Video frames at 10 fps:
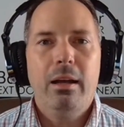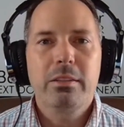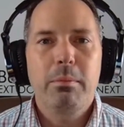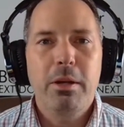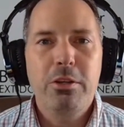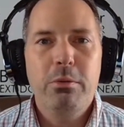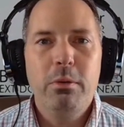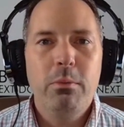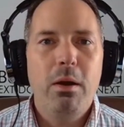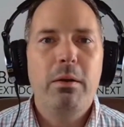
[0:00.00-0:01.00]
How's everybody
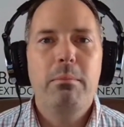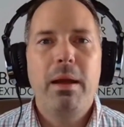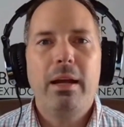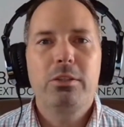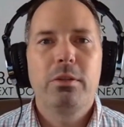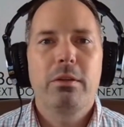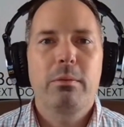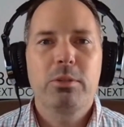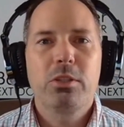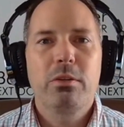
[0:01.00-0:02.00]
doing? Welcome back to
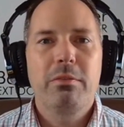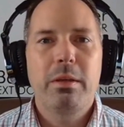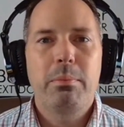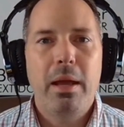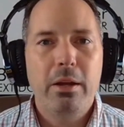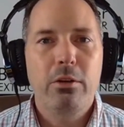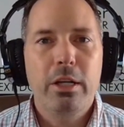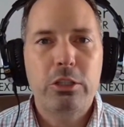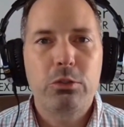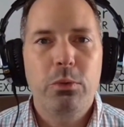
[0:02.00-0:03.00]
another episode of the Banker
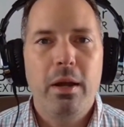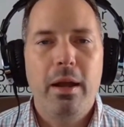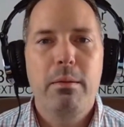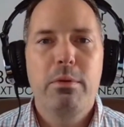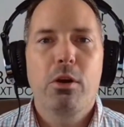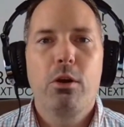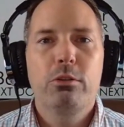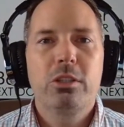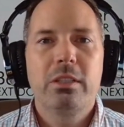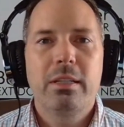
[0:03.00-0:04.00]
Next Door. I am your
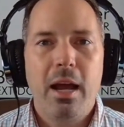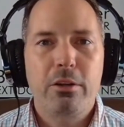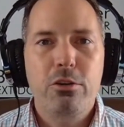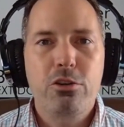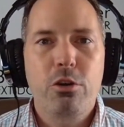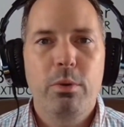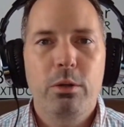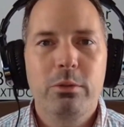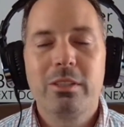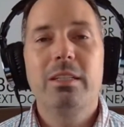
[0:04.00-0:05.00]
host, Dr. Joe
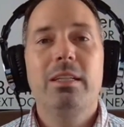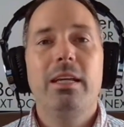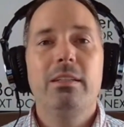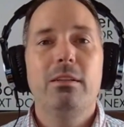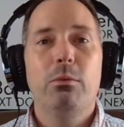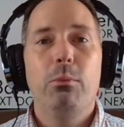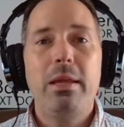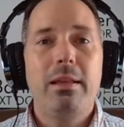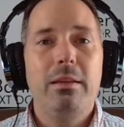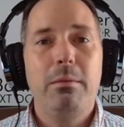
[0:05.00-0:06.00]
Berkowitz. This is the
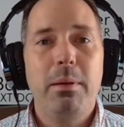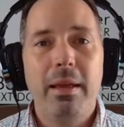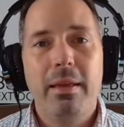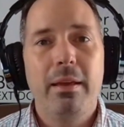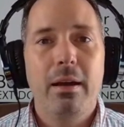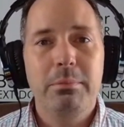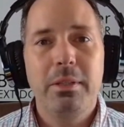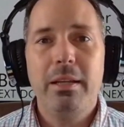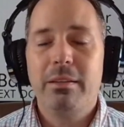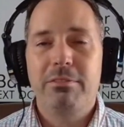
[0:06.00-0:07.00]
weekly banking
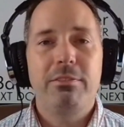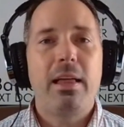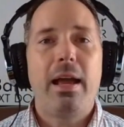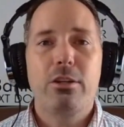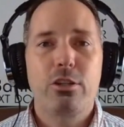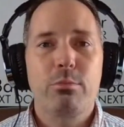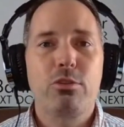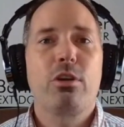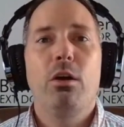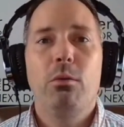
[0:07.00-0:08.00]
update, the flagship
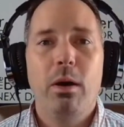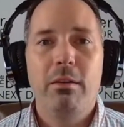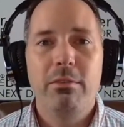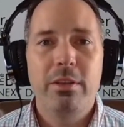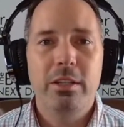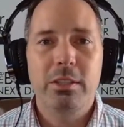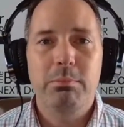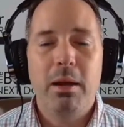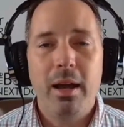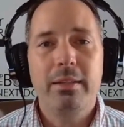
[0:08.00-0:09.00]
show of
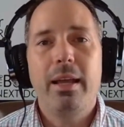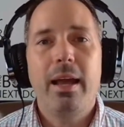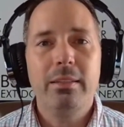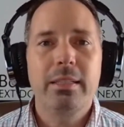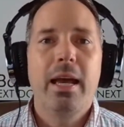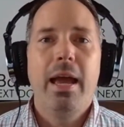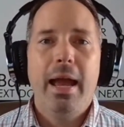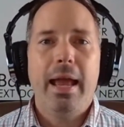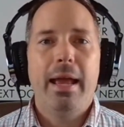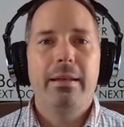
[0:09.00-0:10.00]
this podcast.
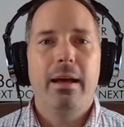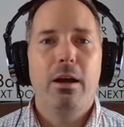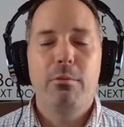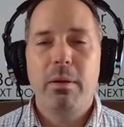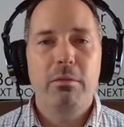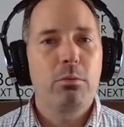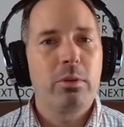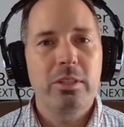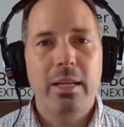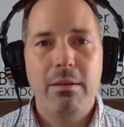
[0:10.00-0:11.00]
And I hope
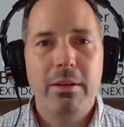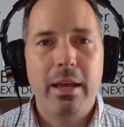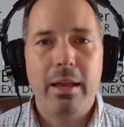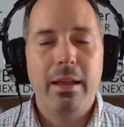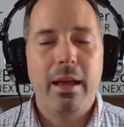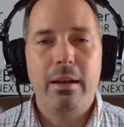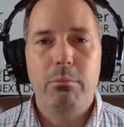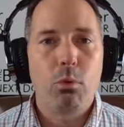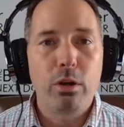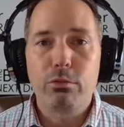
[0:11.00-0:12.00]
everyone is having it had
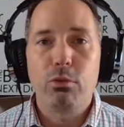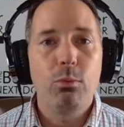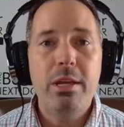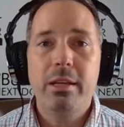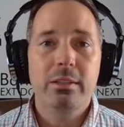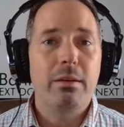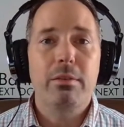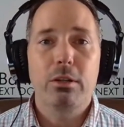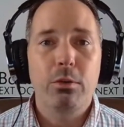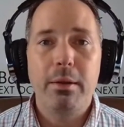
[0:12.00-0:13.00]
a wonderful week, is
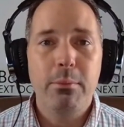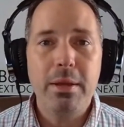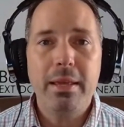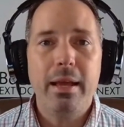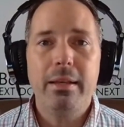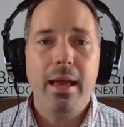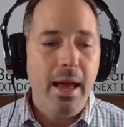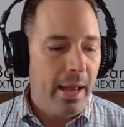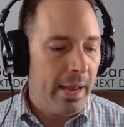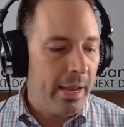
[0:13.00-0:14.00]
having a great weekend.
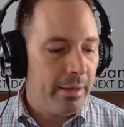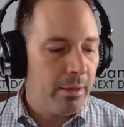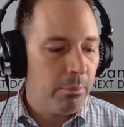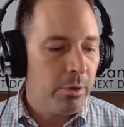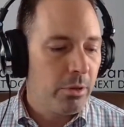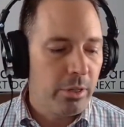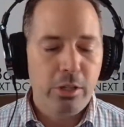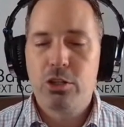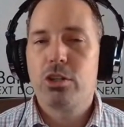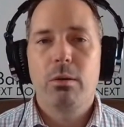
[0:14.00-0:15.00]
And uh, we are
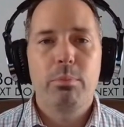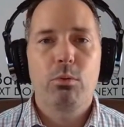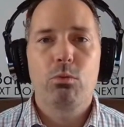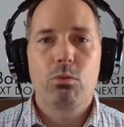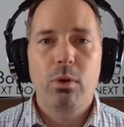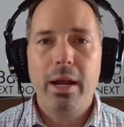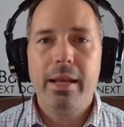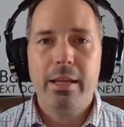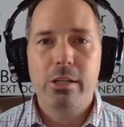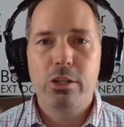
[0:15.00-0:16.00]
going to jump
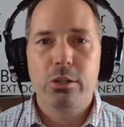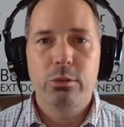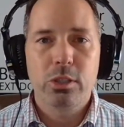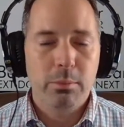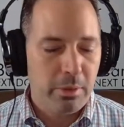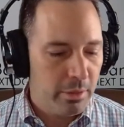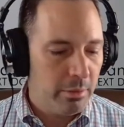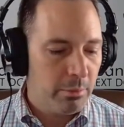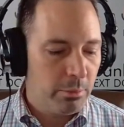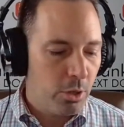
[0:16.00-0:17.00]
right into some of
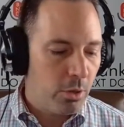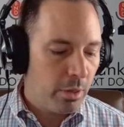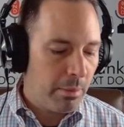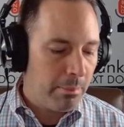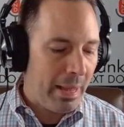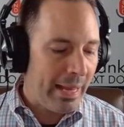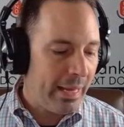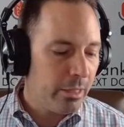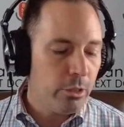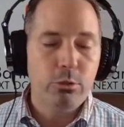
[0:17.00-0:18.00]
the current
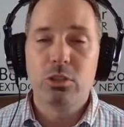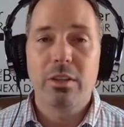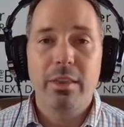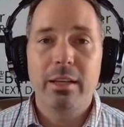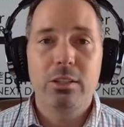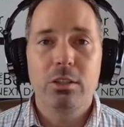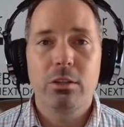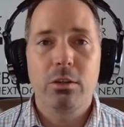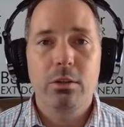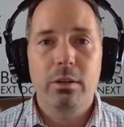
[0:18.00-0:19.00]
banking news and things
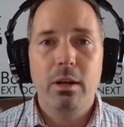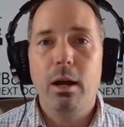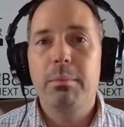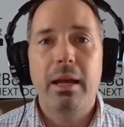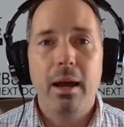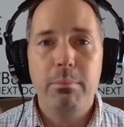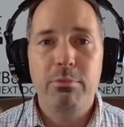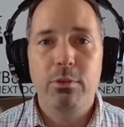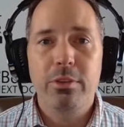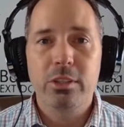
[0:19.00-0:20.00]
that are coming up
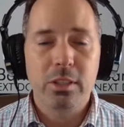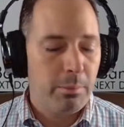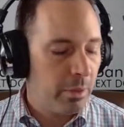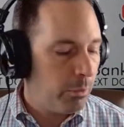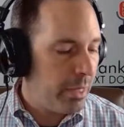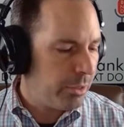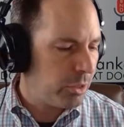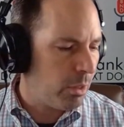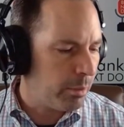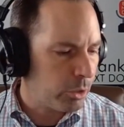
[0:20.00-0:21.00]
for this coming week.
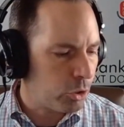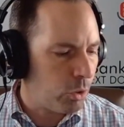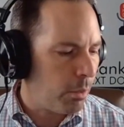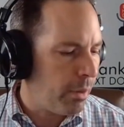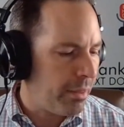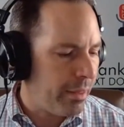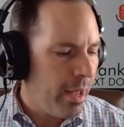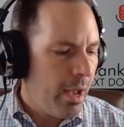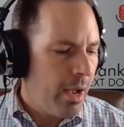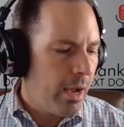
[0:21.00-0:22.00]
So I'm going to start with
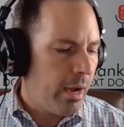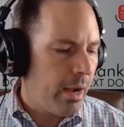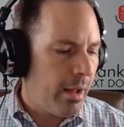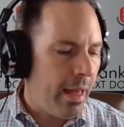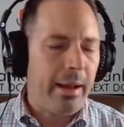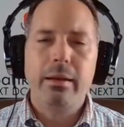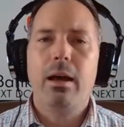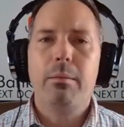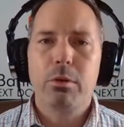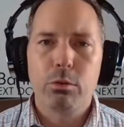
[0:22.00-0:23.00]
uh,
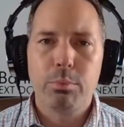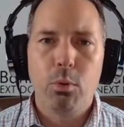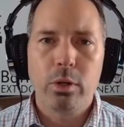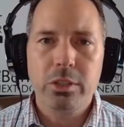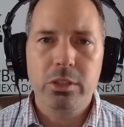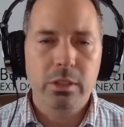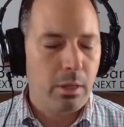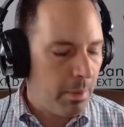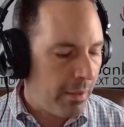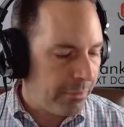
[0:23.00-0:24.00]
economic reports to
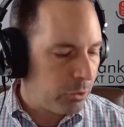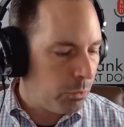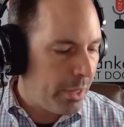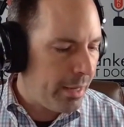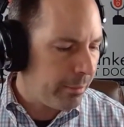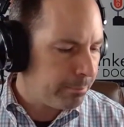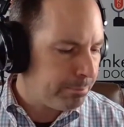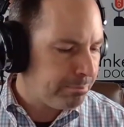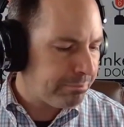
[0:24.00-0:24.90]
come out this week.